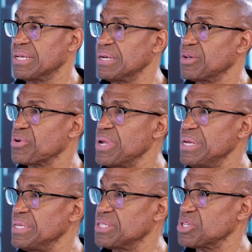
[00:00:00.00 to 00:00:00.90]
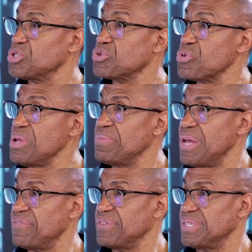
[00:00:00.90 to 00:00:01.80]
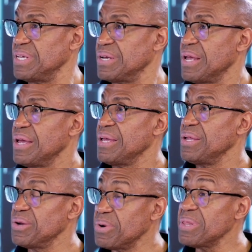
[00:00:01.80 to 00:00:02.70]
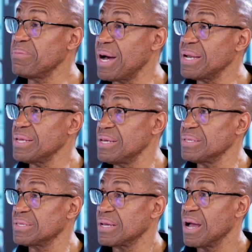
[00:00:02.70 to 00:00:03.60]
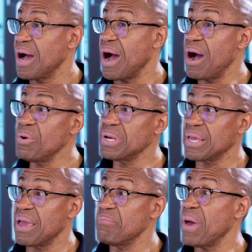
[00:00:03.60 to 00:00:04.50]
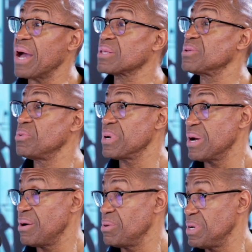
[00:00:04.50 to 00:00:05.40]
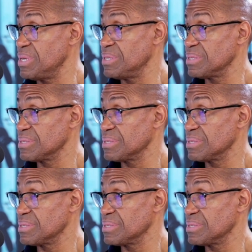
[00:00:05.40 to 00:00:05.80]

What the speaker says: create this extreme deficit. You know what the body is? I want to get back to where I was.